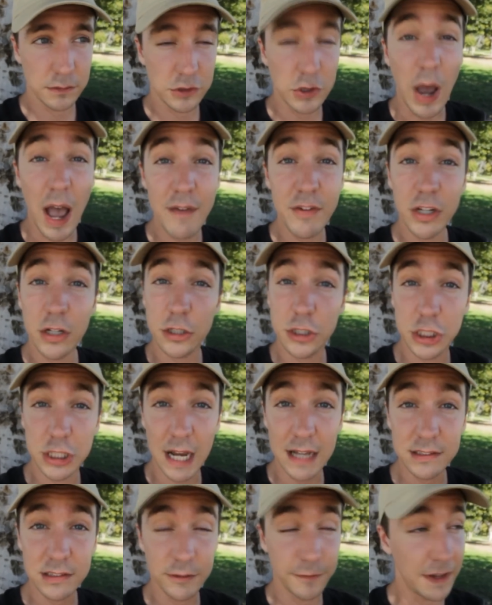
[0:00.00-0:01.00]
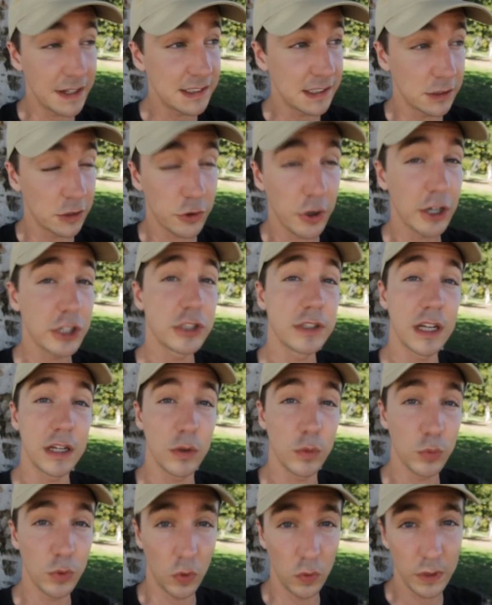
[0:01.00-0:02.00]
So having your chest facing the direction that
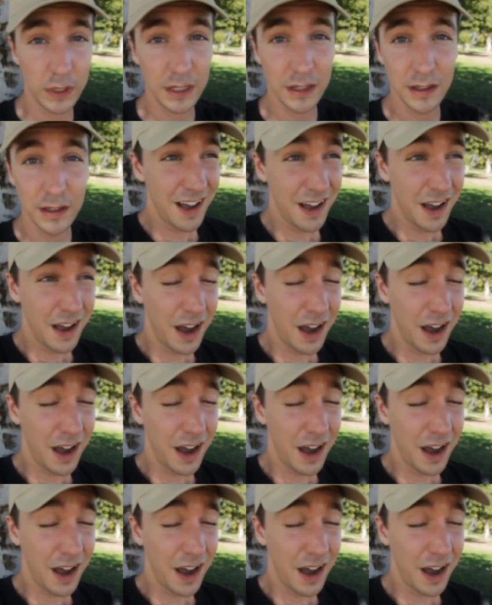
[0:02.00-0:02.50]
you're rolling.